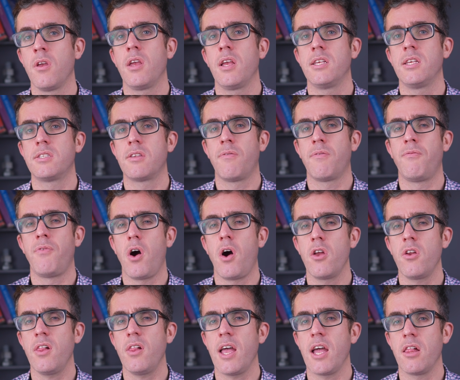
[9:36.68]
is the
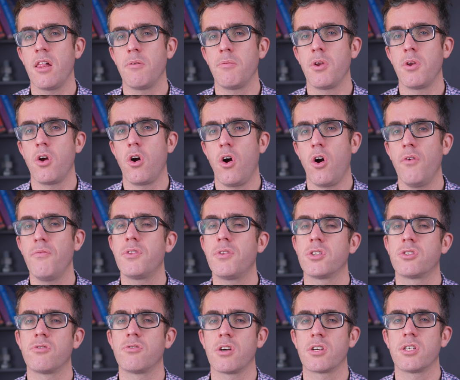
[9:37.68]
final element of the
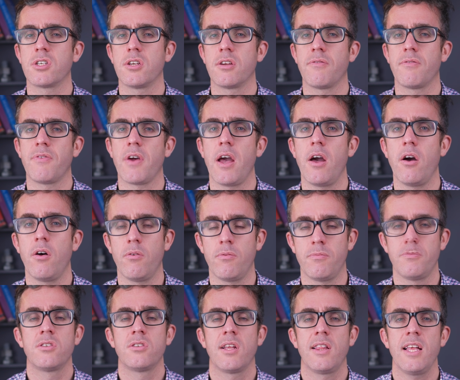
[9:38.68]
structure to fail.
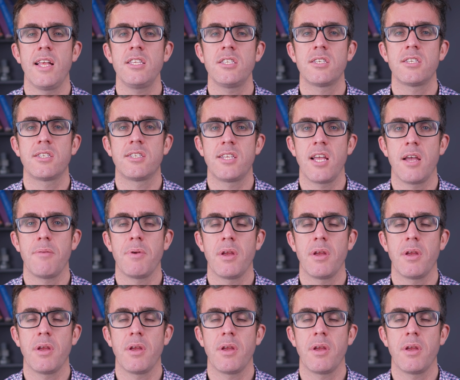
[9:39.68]
So let's step